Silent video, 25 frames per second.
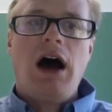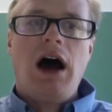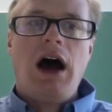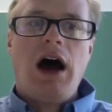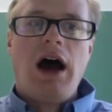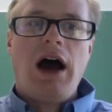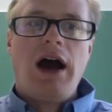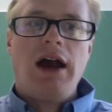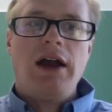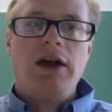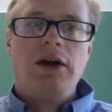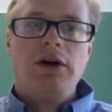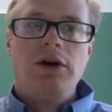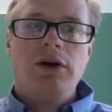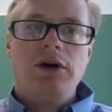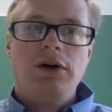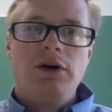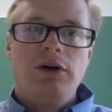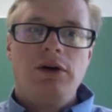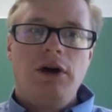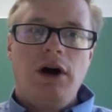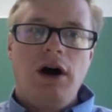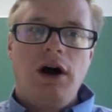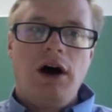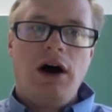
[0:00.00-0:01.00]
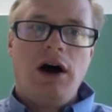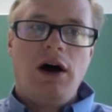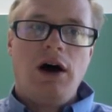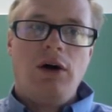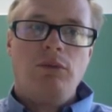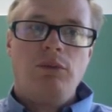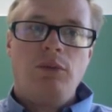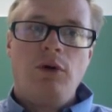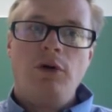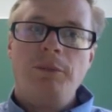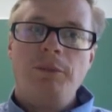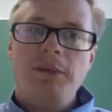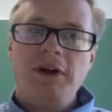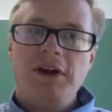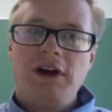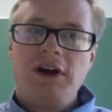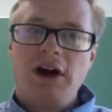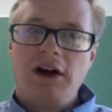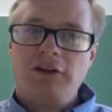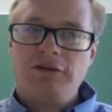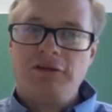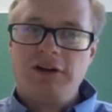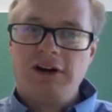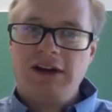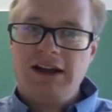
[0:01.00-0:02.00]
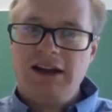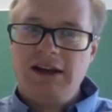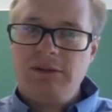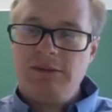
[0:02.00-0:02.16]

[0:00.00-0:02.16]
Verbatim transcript: I uh, won't be covering